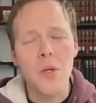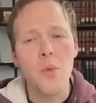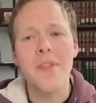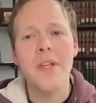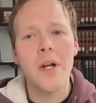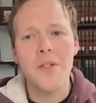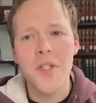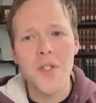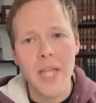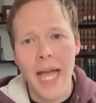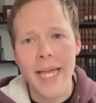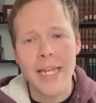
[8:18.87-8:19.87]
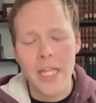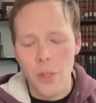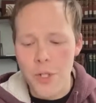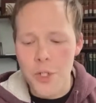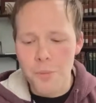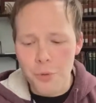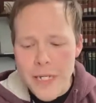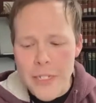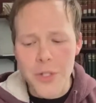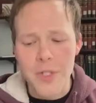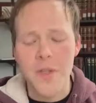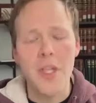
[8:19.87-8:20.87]
within our society which
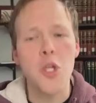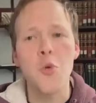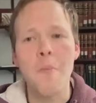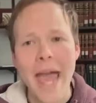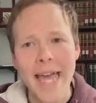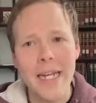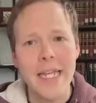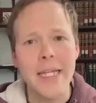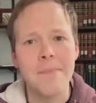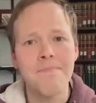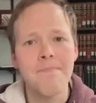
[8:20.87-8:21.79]
preaches the humanity